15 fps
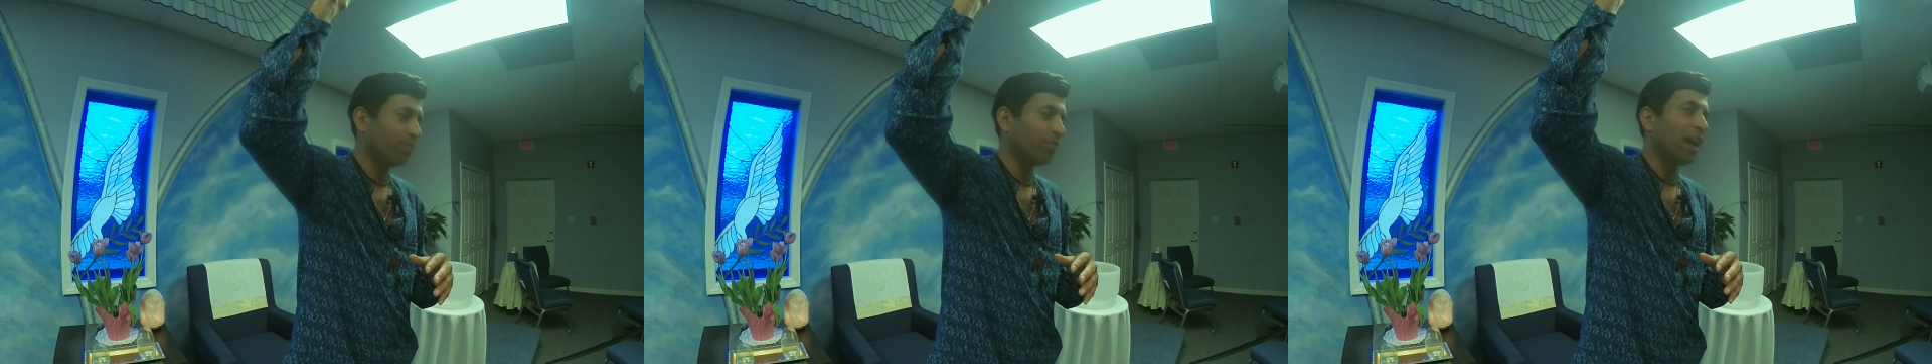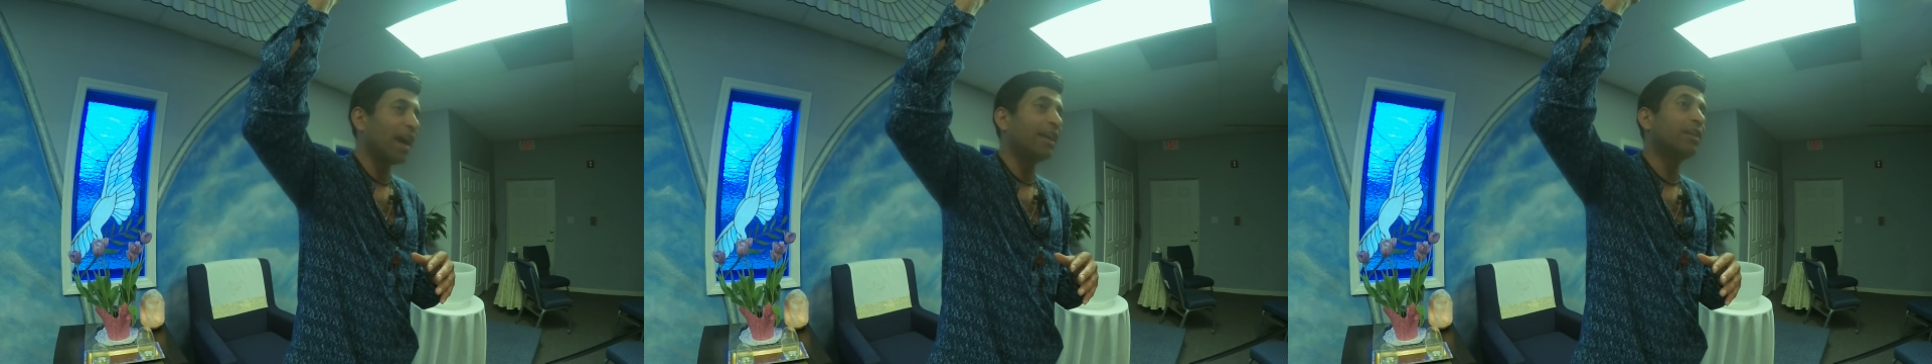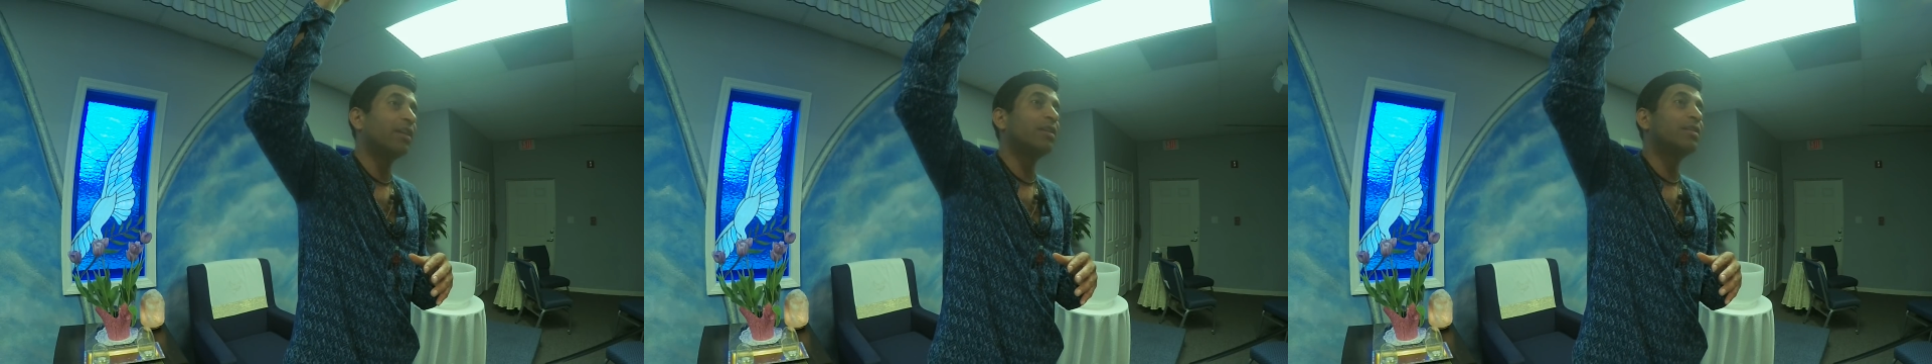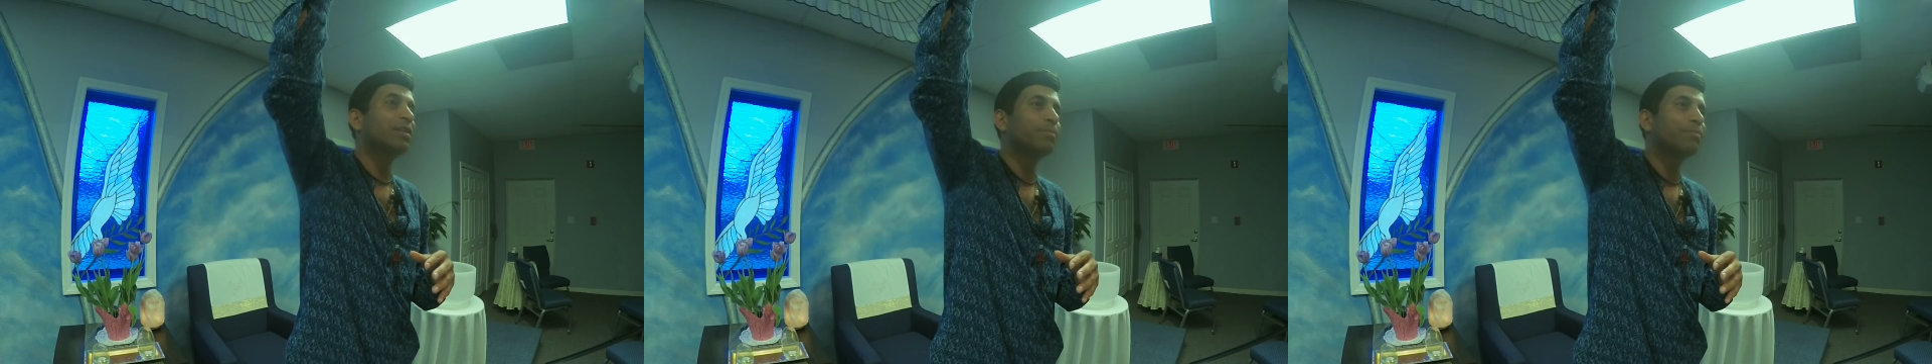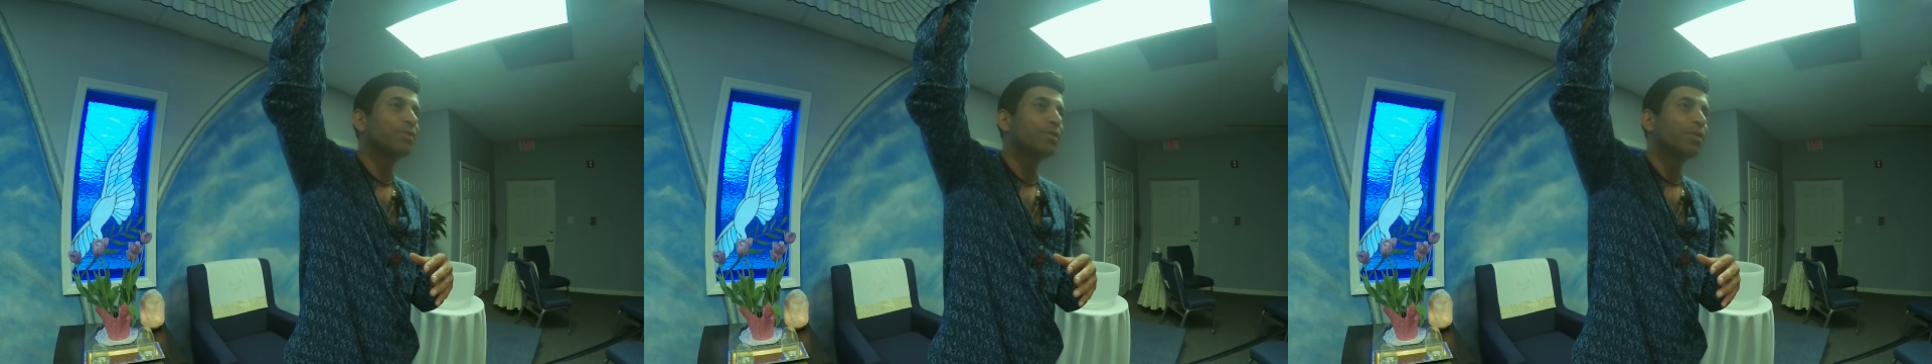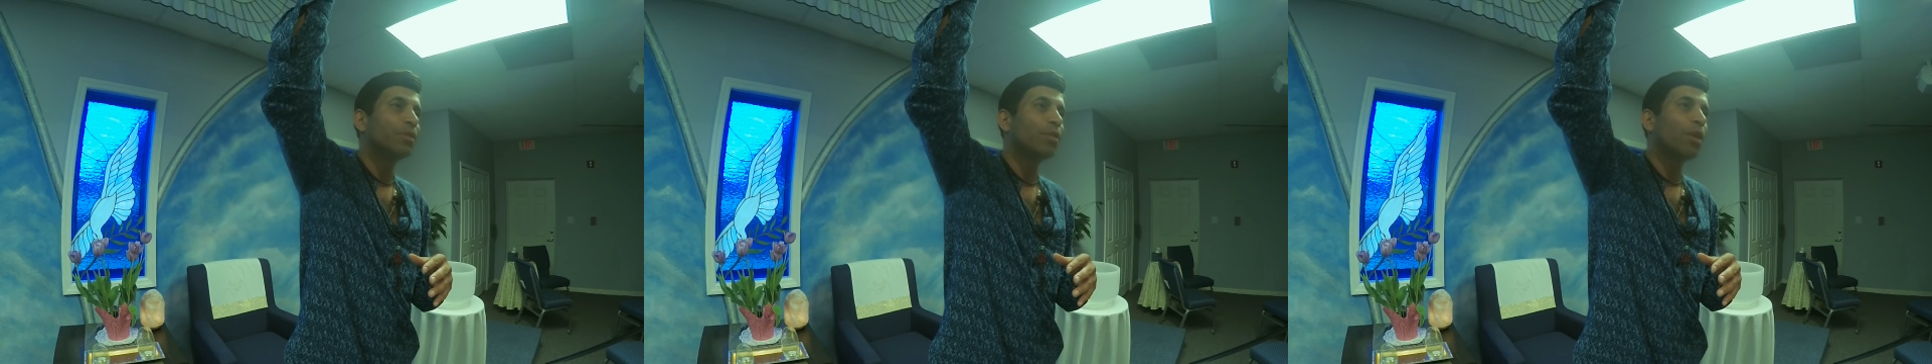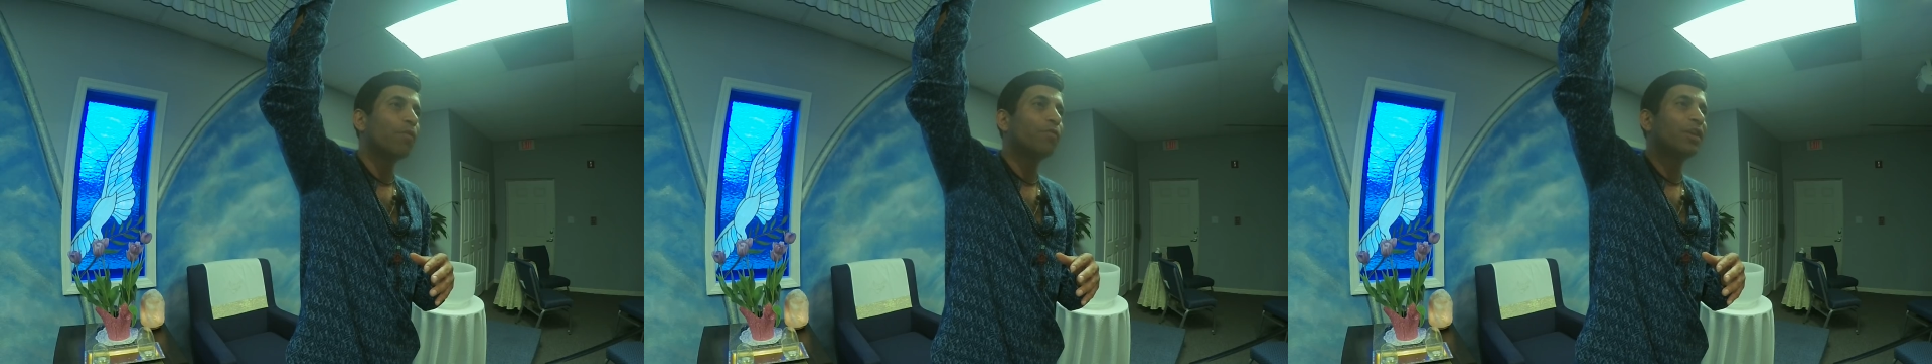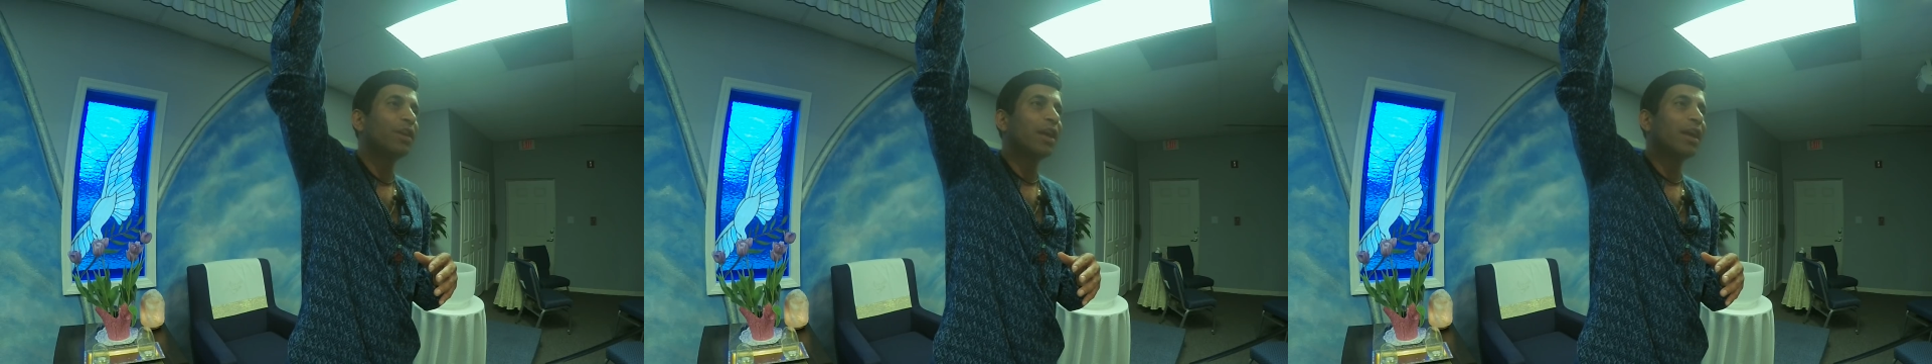idealisms,
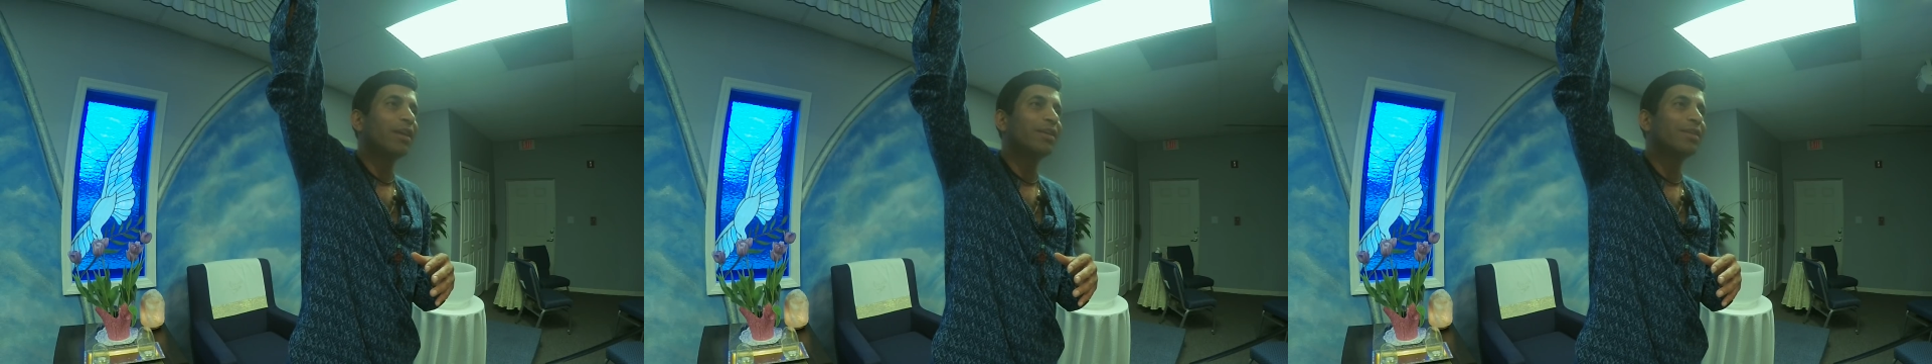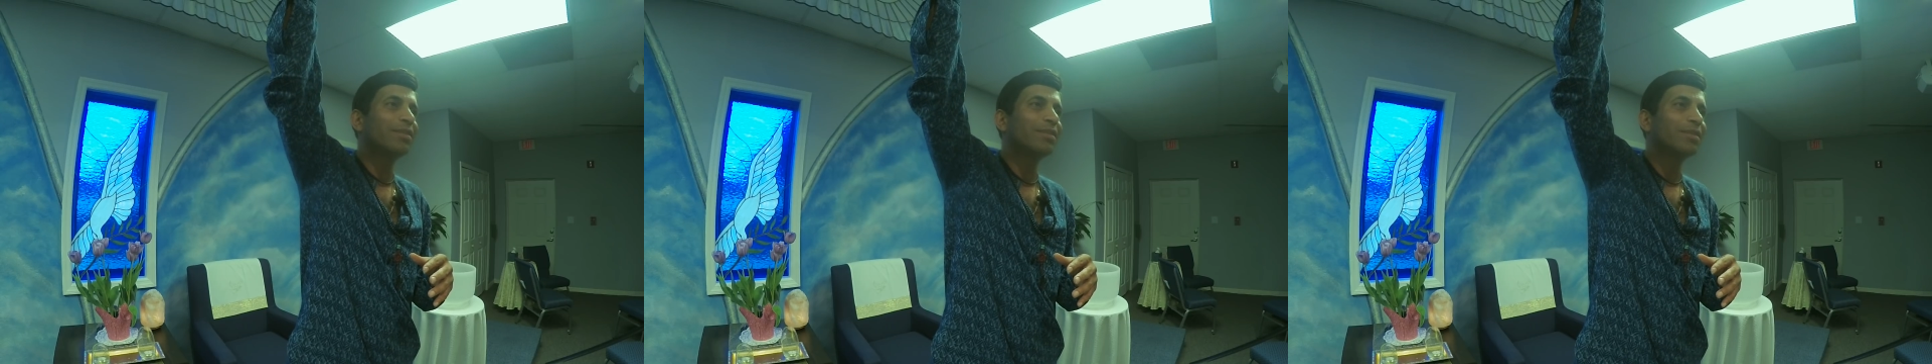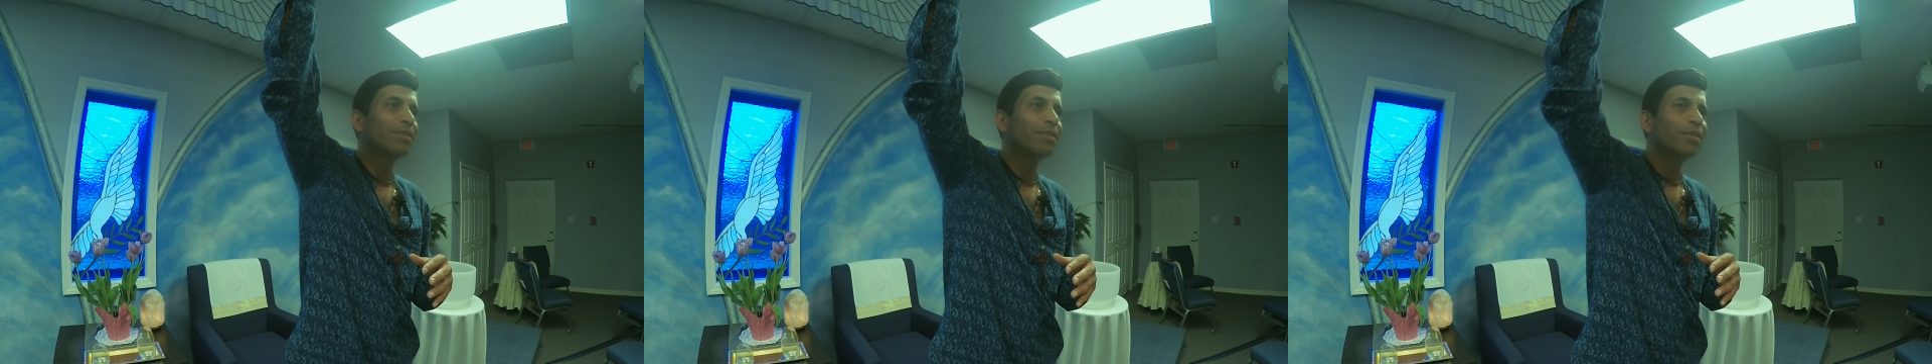lofty ideals,